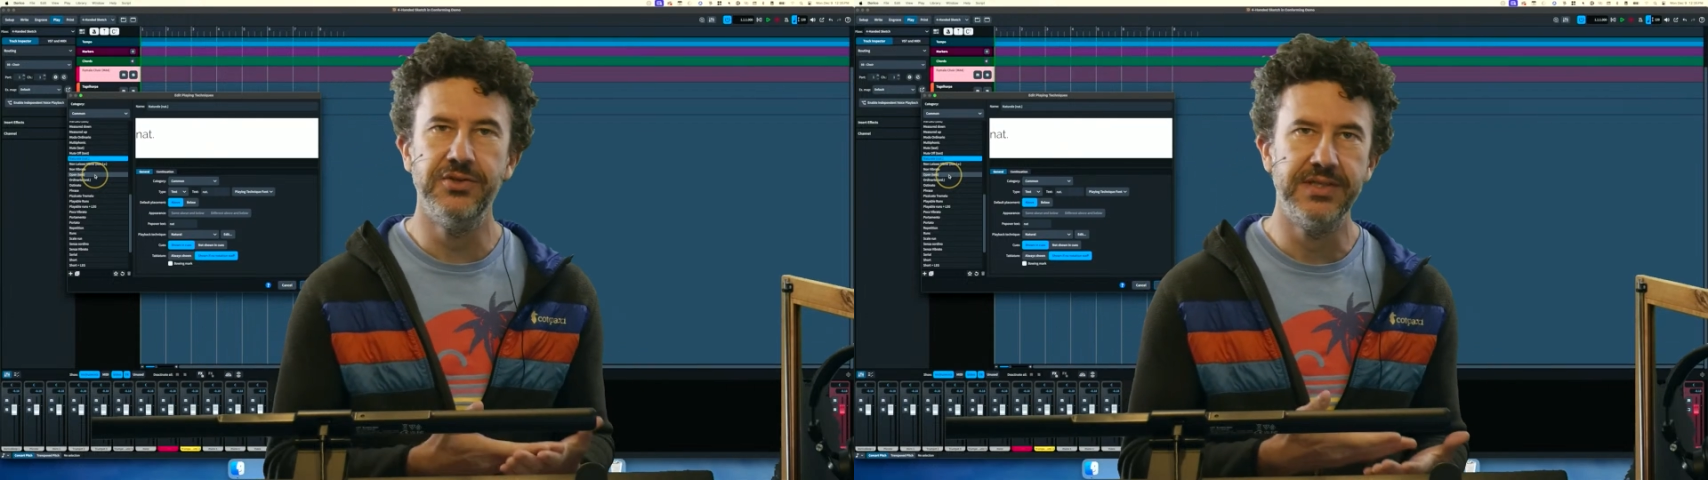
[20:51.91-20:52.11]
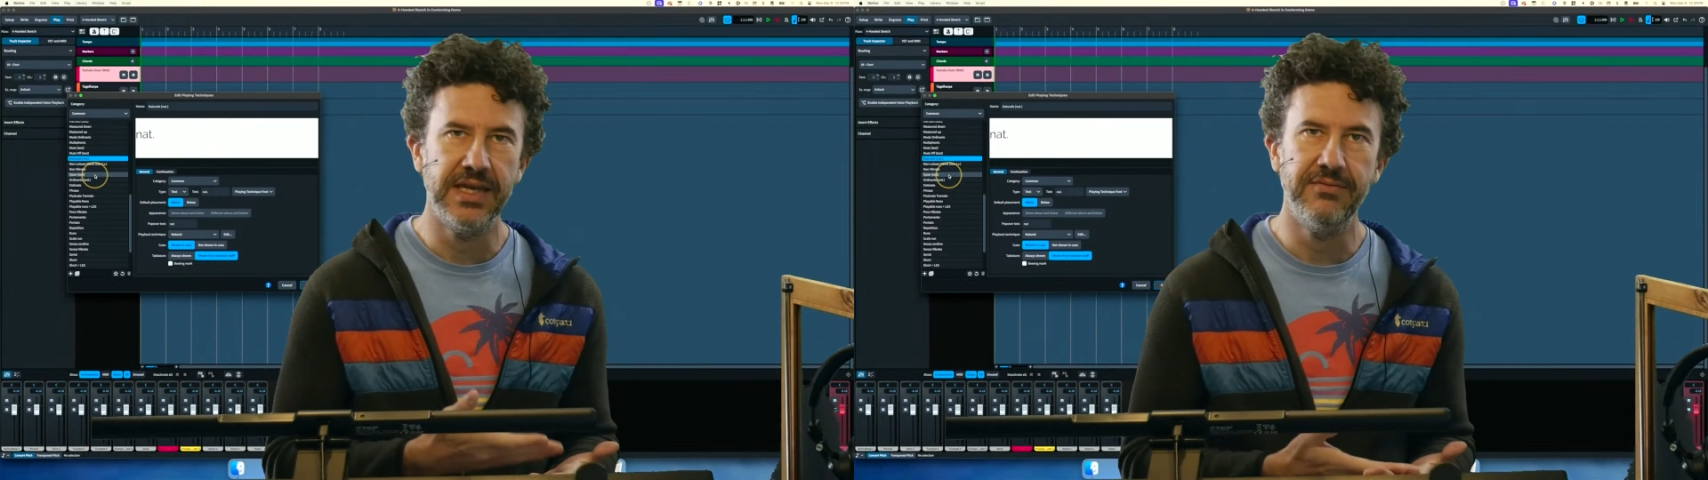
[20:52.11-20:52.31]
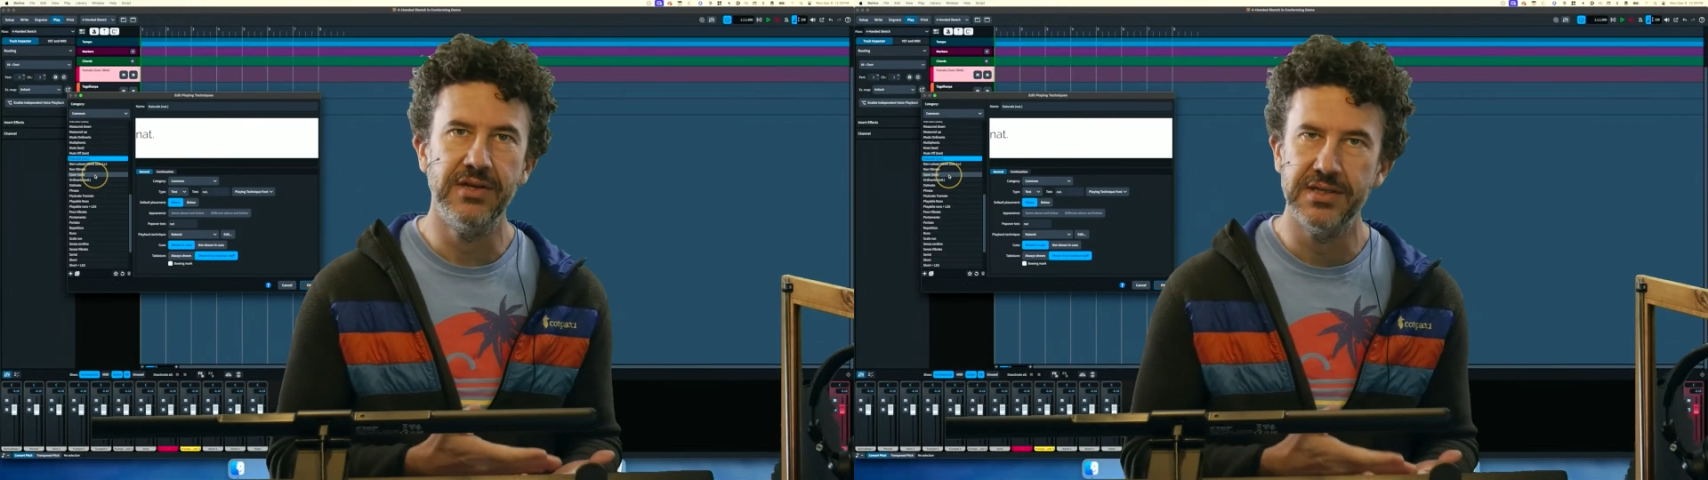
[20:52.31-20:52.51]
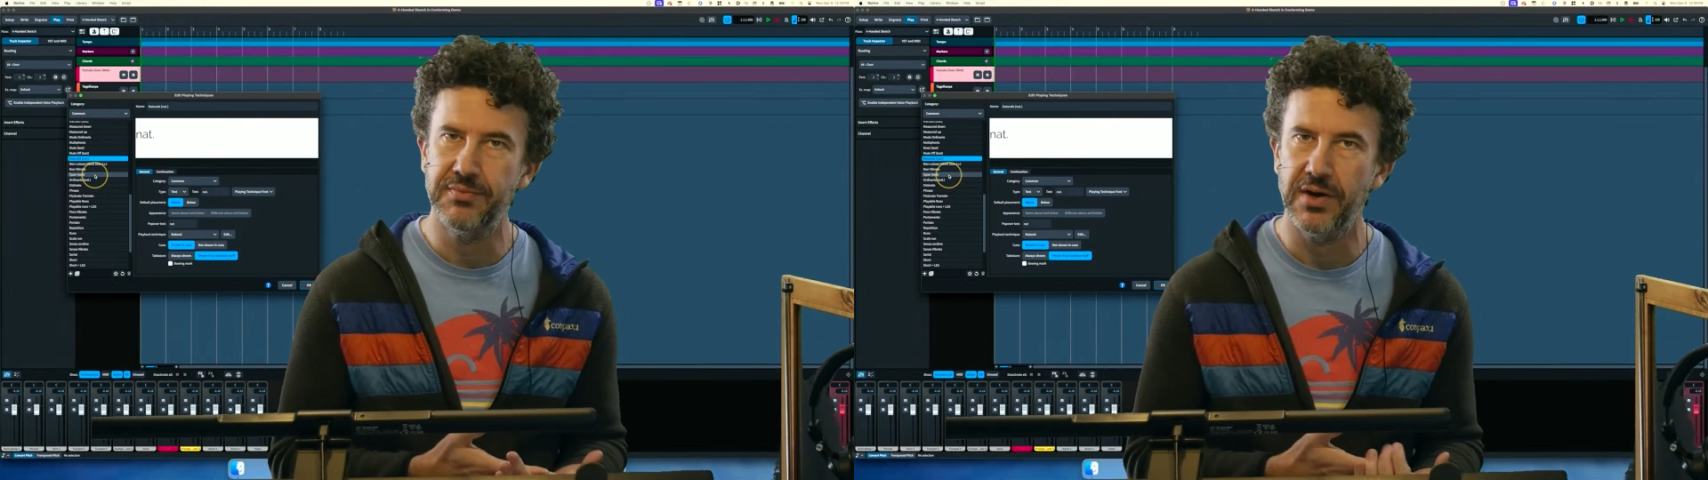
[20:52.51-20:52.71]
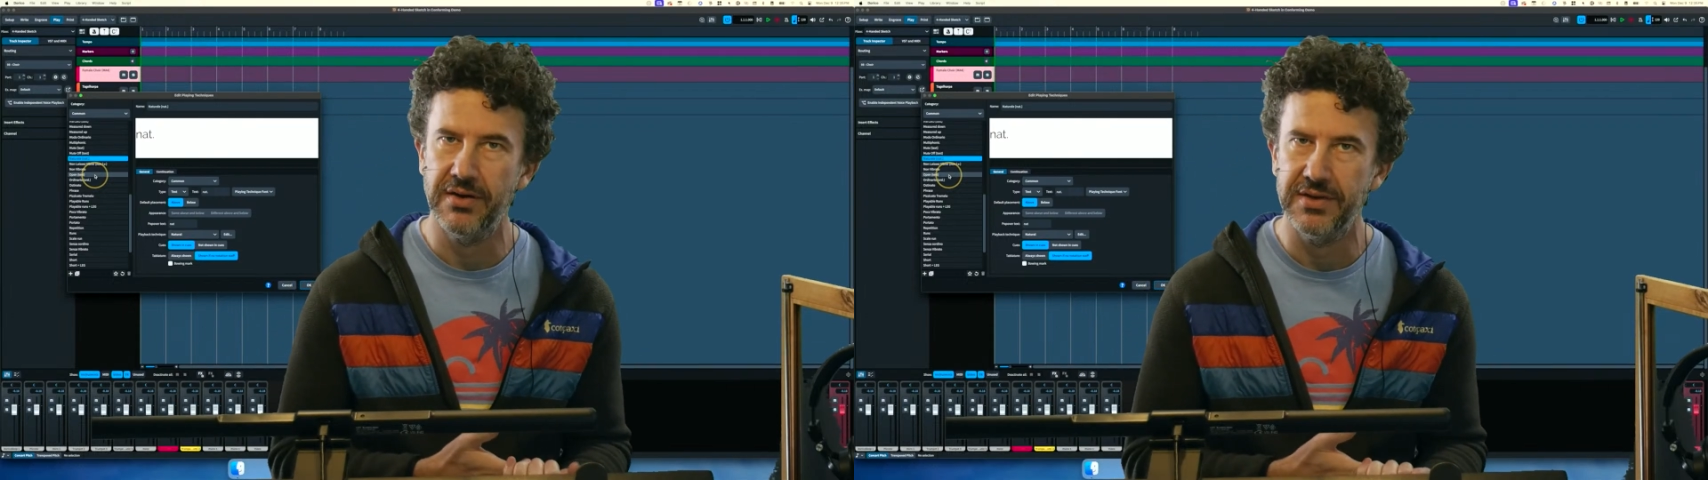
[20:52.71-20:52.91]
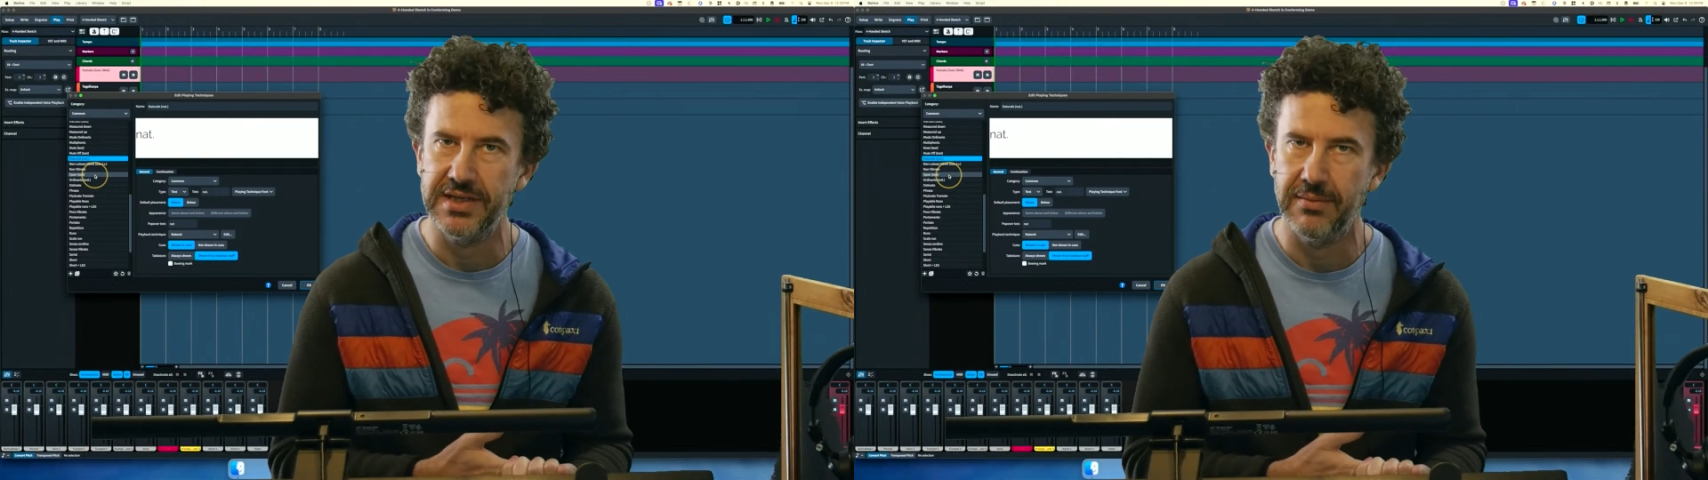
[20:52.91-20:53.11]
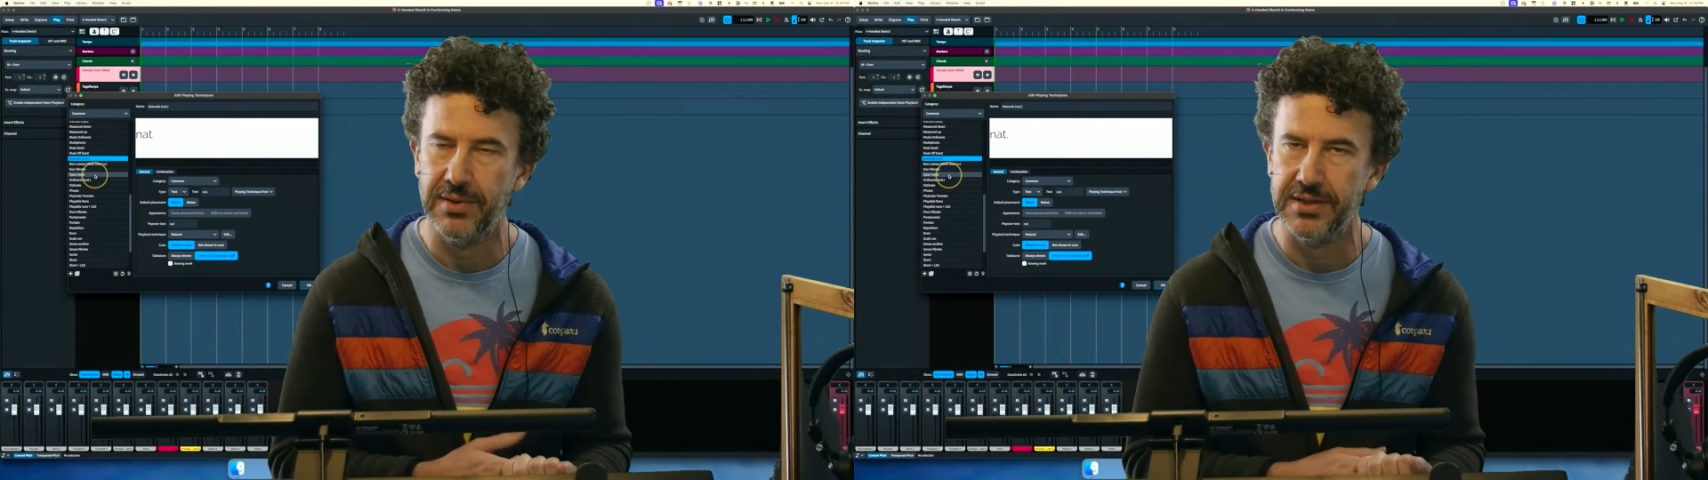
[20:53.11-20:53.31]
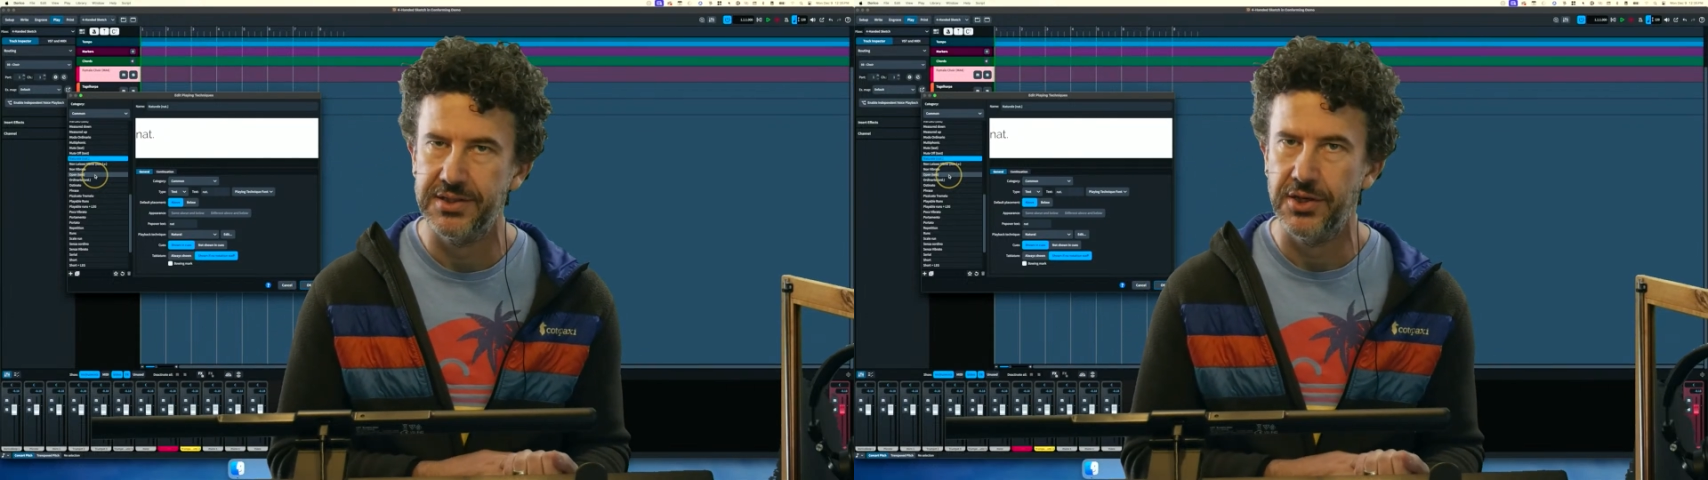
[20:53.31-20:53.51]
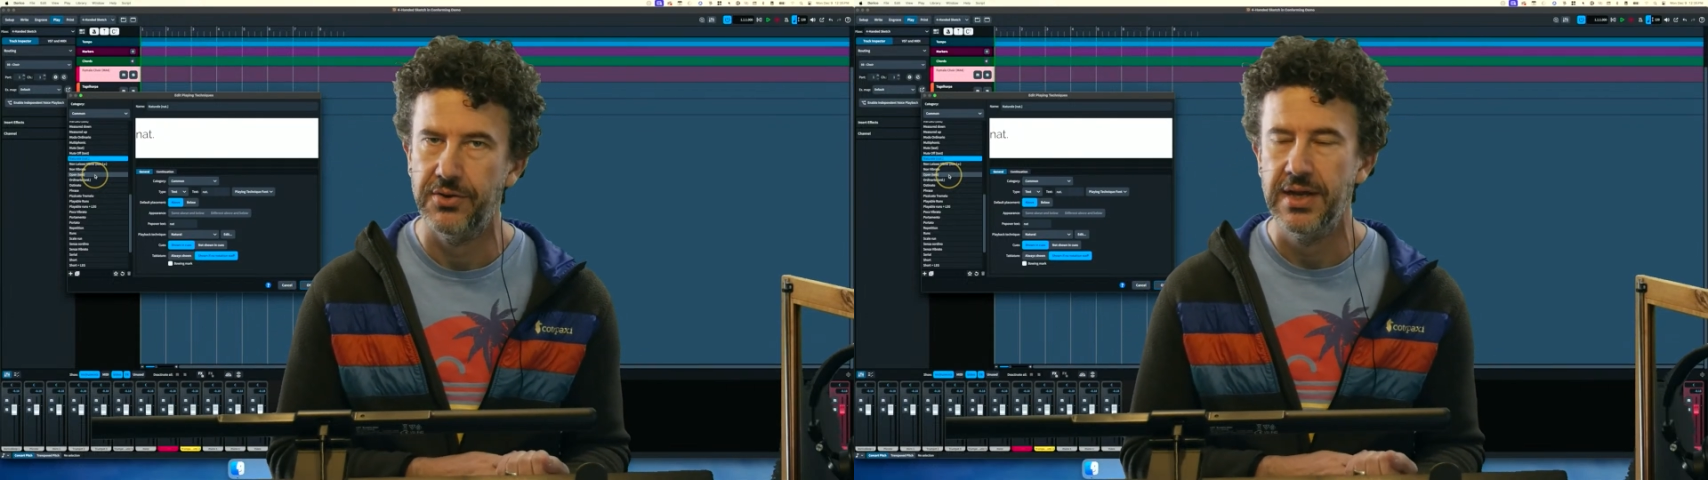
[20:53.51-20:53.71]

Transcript: saved it as part of a template. So